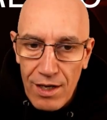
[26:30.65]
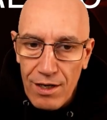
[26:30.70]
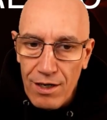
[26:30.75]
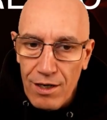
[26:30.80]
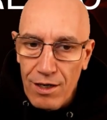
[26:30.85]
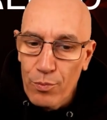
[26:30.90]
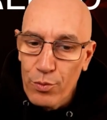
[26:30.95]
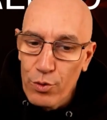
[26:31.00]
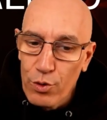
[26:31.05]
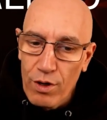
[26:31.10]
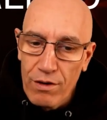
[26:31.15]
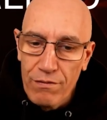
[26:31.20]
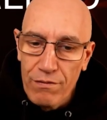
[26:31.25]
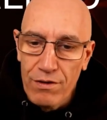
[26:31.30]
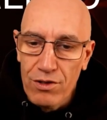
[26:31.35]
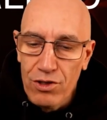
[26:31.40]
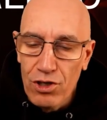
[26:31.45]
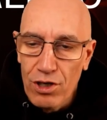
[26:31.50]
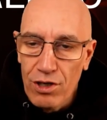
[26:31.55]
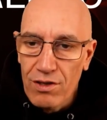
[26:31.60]
Hope you have
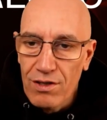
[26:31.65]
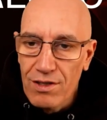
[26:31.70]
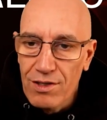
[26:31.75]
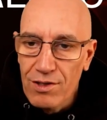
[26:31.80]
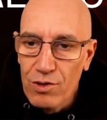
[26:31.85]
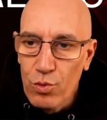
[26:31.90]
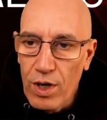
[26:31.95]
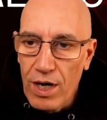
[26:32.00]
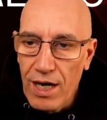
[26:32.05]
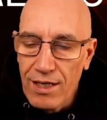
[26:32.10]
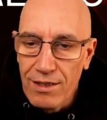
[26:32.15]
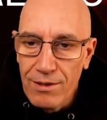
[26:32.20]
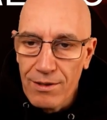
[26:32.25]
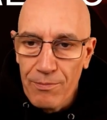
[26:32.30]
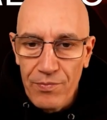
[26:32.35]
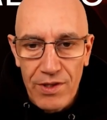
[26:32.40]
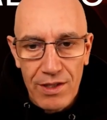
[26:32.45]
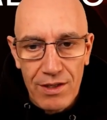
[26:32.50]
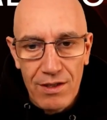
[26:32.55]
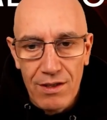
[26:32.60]
enjoyed this one.
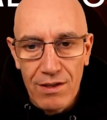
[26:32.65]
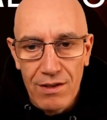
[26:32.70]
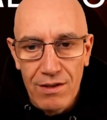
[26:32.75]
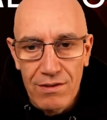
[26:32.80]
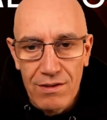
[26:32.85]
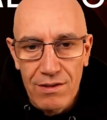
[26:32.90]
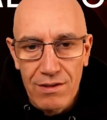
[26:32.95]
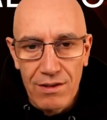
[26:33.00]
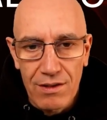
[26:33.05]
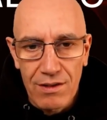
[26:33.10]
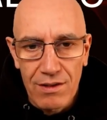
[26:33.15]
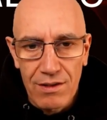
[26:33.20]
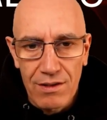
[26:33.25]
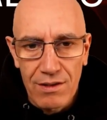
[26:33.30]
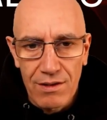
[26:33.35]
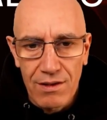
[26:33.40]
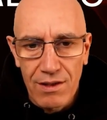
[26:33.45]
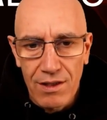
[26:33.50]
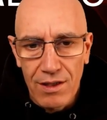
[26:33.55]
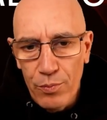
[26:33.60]
It's
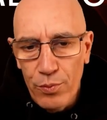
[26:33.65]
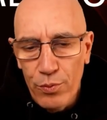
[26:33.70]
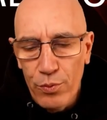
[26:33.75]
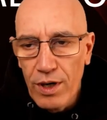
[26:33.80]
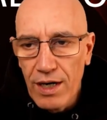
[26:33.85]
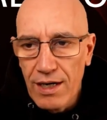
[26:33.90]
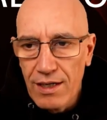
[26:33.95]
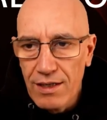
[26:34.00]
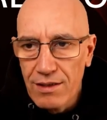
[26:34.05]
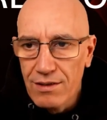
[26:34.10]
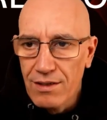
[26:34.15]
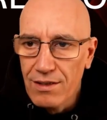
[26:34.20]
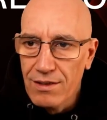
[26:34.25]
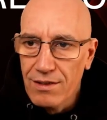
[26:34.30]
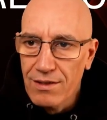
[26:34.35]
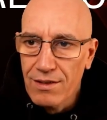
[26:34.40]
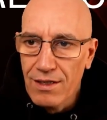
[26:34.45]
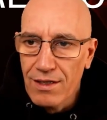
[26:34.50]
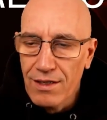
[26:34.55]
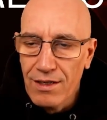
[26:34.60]
a deep one,
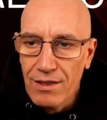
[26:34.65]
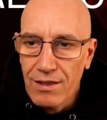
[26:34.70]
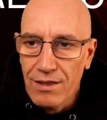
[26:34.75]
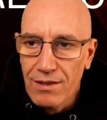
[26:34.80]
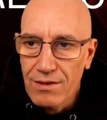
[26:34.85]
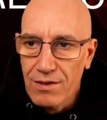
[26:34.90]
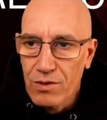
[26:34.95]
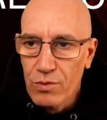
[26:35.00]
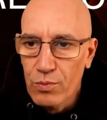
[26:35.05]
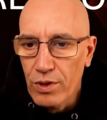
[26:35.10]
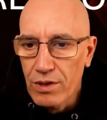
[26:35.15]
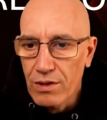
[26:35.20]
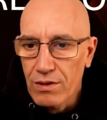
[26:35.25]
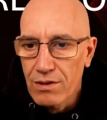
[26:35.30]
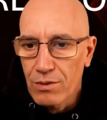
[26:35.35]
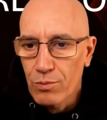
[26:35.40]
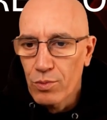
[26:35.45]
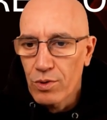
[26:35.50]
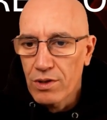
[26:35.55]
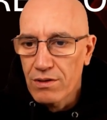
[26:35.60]
and I spent
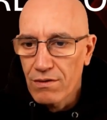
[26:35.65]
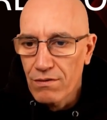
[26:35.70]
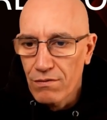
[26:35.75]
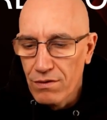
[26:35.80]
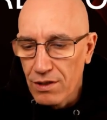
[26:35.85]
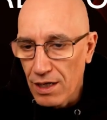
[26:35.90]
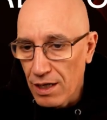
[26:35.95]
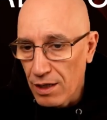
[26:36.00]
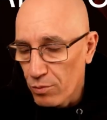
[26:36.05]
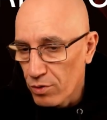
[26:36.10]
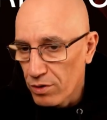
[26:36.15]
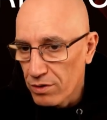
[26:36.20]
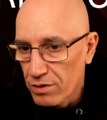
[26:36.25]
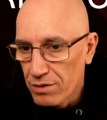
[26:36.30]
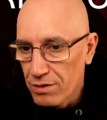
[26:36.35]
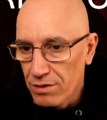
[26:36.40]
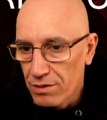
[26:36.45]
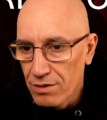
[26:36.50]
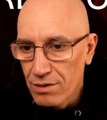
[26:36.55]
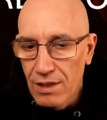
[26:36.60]
a bit of time on
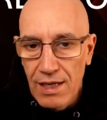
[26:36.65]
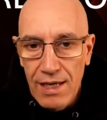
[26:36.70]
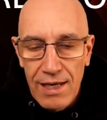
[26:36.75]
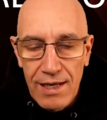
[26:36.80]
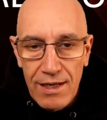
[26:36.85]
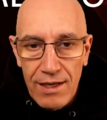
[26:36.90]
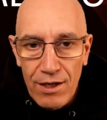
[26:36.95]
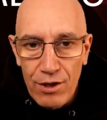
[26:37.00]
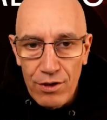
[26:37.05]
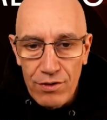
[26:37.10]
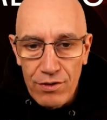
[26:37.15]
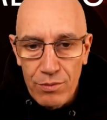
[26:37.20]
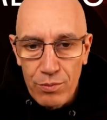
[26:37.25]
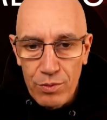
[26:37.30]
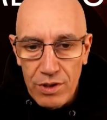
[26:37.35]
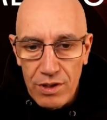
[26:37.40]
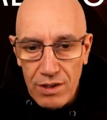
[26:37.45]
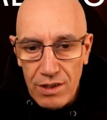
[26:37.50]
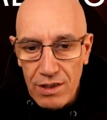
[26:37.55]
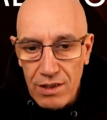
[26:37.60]
the
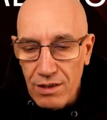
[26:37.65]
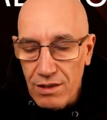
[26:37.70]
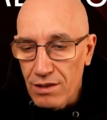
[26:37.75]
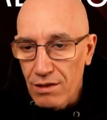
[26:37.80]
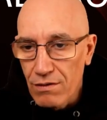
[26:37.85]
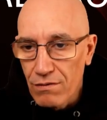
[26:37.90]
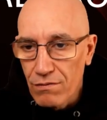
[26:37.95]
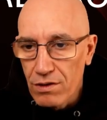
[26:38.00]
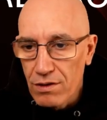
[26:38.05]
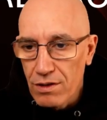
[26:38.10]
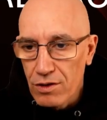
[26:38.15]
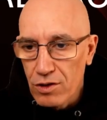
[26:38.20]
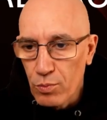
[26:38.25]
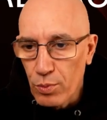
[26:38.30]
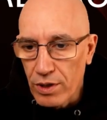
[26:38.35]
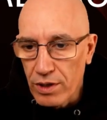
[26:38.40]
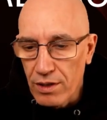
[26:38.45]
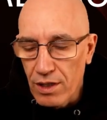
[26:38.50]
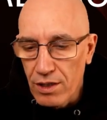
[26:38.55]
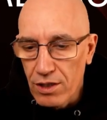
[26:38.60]
beginning of the
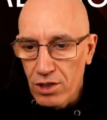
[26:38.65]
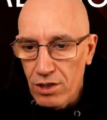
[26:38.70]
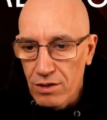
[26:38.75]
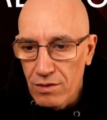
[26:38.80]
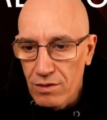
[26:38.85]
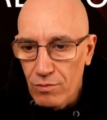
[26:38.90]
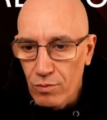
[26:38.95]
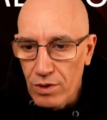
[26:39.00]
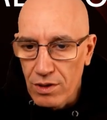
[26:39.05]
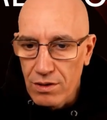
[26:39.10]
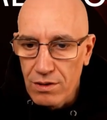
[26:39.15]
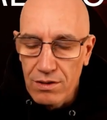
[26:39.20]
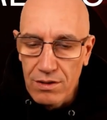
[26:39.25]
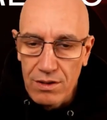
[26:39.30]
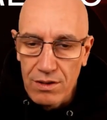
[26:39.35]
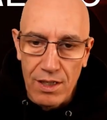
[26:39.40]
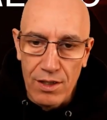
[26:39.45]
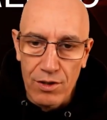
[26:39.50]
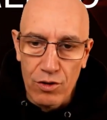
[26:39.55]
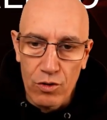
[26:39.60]
explanation, but
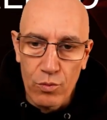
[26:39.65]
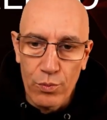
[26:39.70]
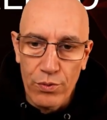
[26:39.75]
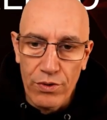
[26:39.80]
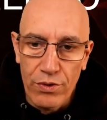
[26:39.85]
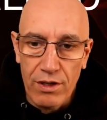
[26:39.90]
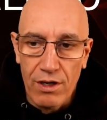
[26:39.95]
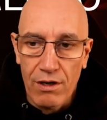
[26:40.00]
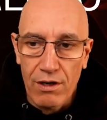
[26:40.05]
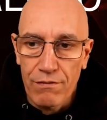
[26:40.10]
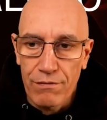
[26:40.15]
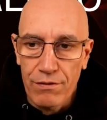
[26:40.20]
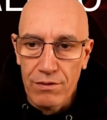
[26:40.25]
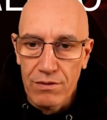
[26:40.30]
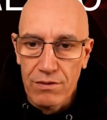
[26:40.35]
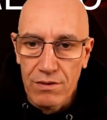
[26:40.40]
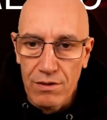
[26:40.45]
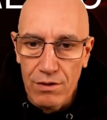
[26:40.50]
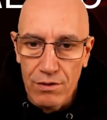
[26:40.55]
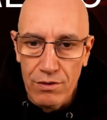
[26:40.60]
I hope the
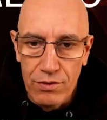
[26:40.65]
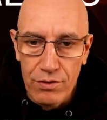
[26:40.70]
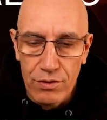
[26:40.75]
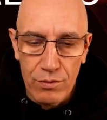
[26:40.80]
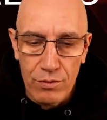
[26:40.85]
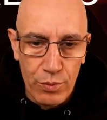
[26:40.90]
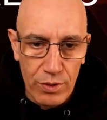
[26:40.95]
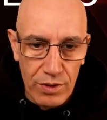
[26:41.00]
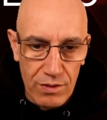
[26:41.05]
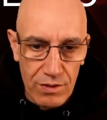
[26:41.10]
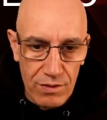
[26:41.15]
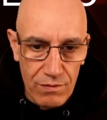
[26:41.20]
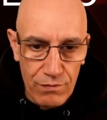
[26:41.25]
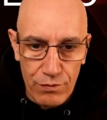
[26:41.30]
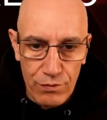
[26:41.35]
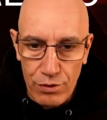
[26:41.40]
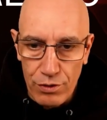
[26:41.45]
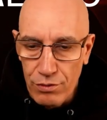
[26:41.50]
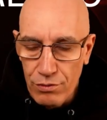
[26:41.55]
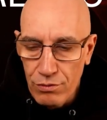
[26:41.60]
effort also pays
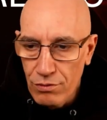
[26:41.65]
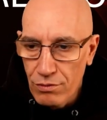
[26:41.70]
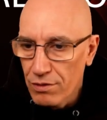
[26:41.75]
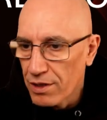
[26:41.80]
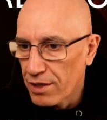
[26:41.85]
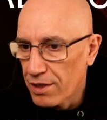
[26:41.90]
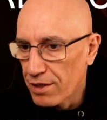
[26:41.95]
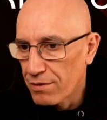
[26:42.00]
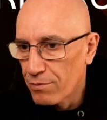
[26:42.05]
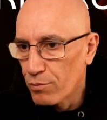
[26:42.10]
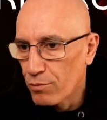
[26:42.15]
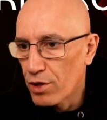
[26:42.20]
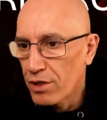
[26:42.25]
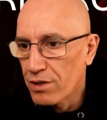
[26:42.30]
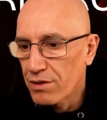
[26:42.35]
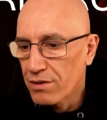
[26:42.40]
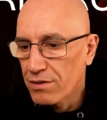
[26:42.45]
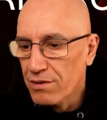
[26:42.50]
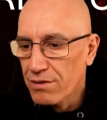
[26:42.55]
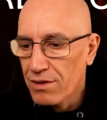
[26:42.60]
for you and more
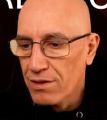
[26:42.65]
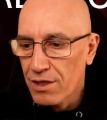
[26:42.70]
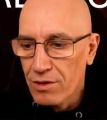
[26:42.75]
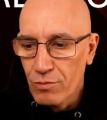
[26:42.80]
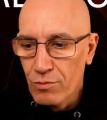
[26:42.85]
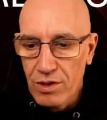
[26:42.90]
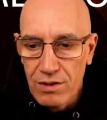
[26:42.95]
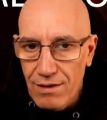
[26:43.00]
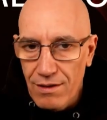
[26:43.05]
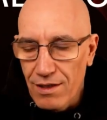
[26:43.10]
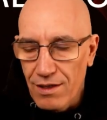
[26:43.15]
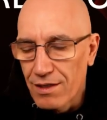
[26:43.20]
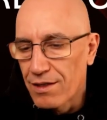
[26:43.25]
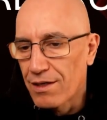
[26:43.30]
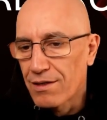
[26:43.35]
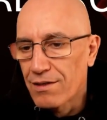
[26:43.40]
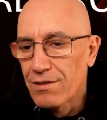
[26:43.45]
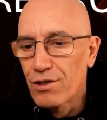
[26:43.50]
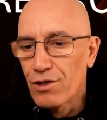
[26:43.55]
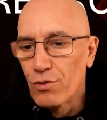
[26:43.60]
entertainment. And
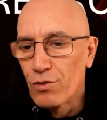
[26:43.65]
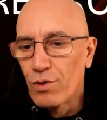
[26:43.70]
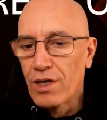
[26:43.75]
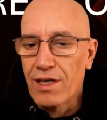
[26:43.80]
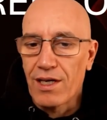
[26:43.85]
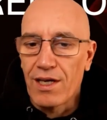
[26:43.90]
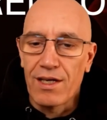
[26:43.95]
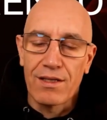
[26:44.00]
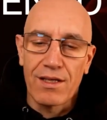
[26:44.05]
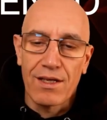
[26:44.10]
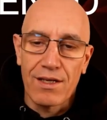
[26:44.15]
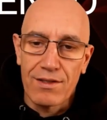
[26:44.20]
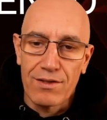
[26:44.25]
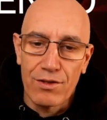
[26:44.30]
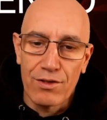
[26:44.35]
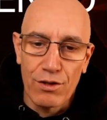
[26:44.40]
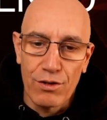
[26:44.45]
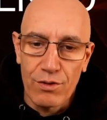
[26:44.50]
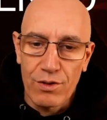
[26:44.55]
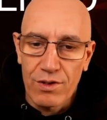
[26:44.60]
I see you again, as
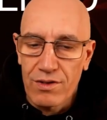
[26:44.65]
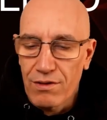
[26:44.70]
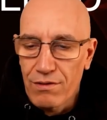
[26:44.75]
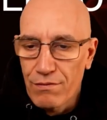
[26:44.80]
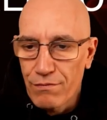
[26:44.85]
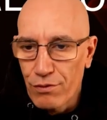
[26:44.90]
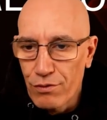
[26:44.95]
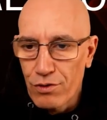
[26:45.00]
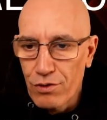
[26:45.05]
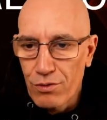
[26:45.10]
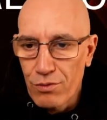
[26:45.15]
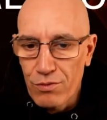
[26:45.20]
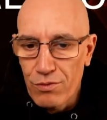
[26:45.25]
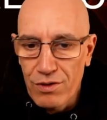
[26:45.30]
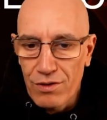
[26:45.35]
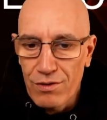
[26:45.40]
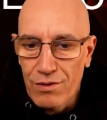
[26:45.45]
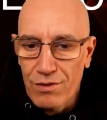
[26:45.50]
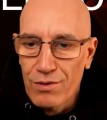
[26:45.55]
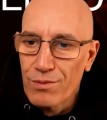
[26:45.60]
always, in future
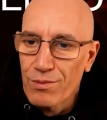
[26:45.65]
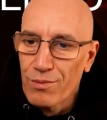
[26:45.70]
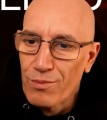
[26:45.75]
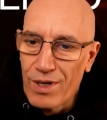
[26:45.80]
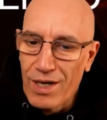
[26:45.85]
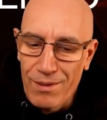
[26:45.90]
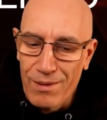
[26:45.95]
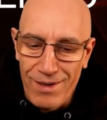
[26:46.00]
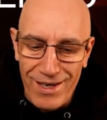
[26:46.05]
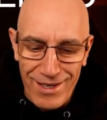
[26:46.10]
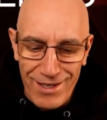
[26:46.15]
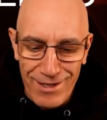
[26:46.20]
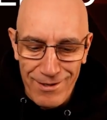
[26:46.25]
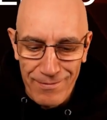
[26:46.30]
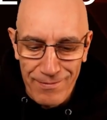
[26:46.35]
videos. Bye bye.